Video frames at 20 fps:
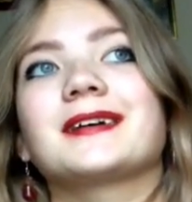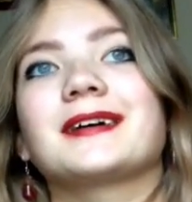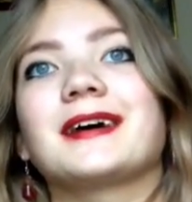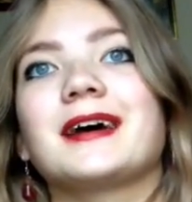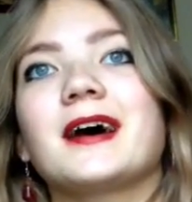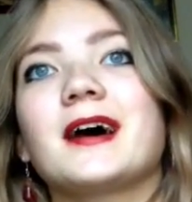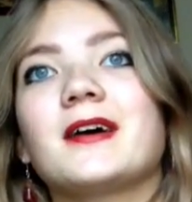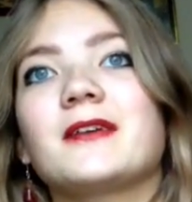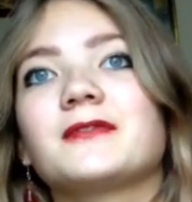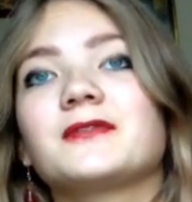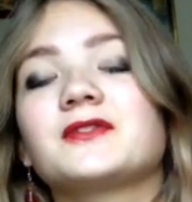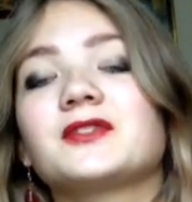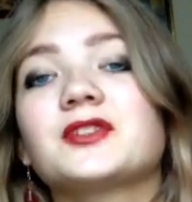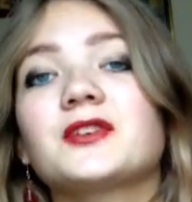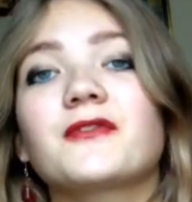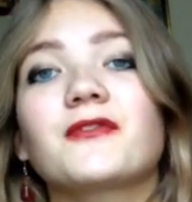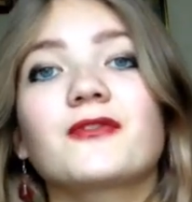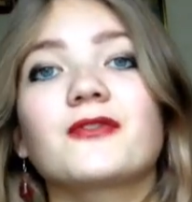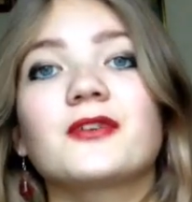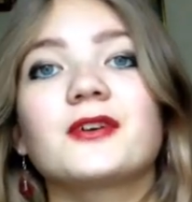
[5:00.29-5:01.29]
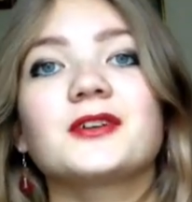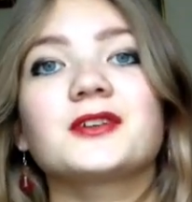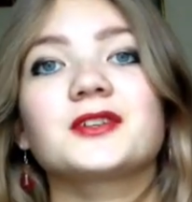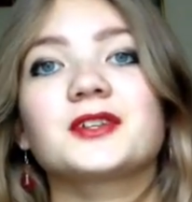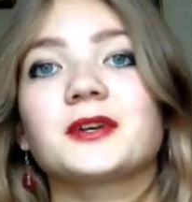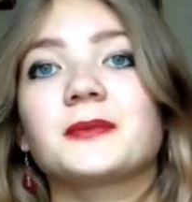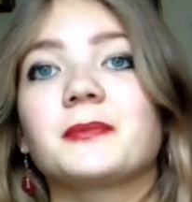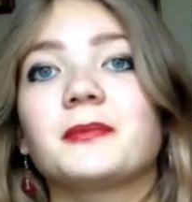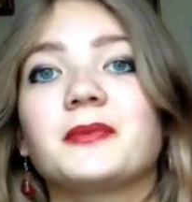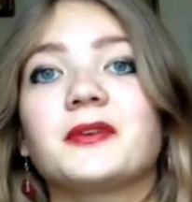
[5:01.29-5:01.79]
have different
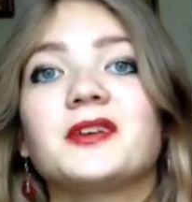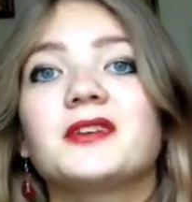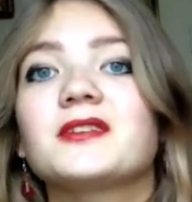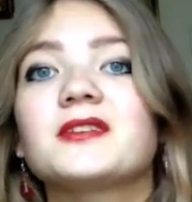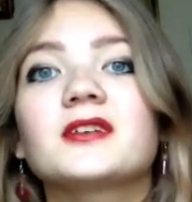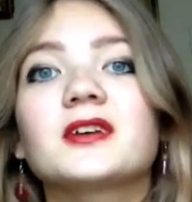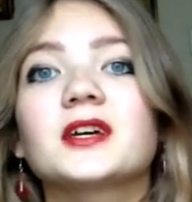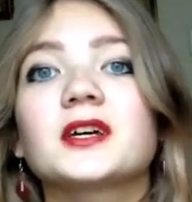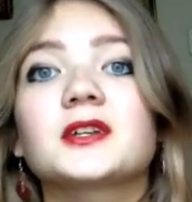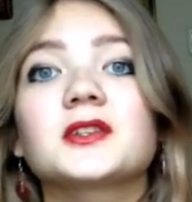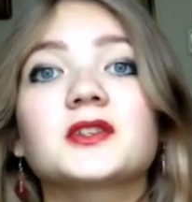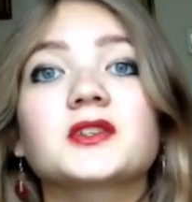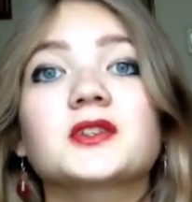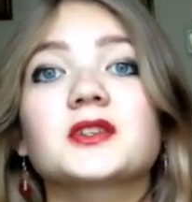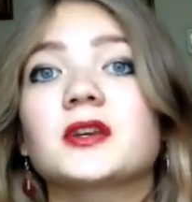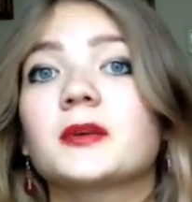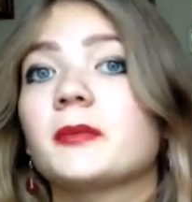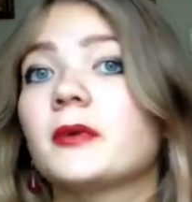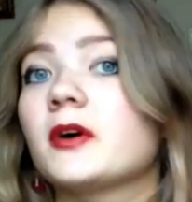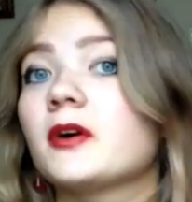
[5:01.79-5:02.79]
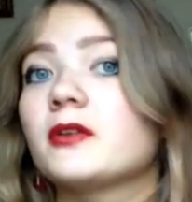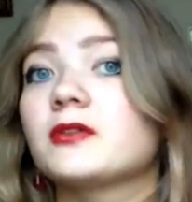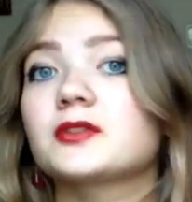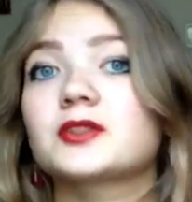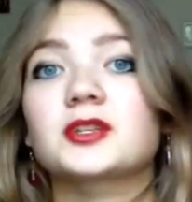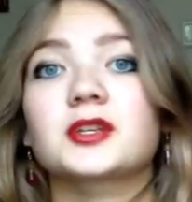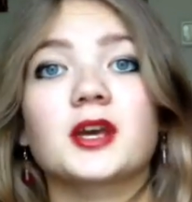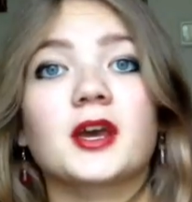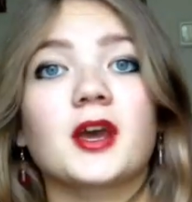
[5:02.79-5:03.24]
opinions about